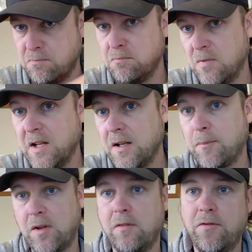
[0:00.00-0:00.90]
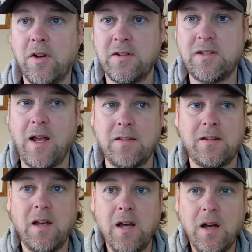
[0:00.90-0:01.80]
leading up to the first
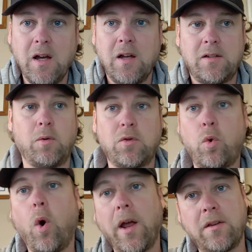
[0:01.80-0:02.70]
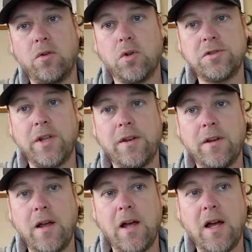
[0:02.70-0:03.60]
test. So it was quite
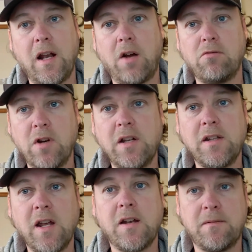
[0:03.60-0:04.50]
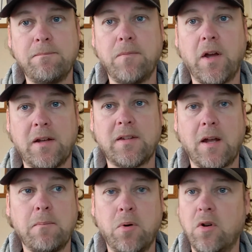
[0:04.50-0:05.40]
exhausting, and I really did, like I
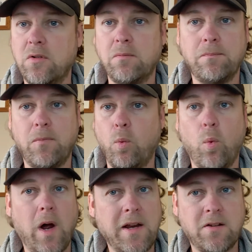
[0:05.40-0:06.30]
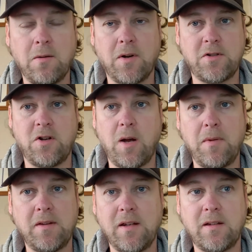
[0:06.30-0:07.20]
say, put way too much time
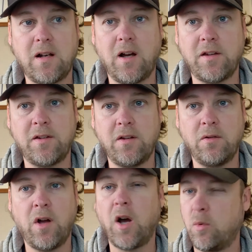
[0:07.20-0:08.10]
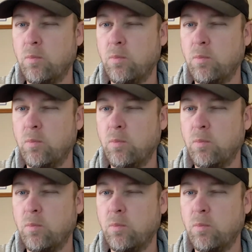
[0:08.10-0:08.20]
into this class, that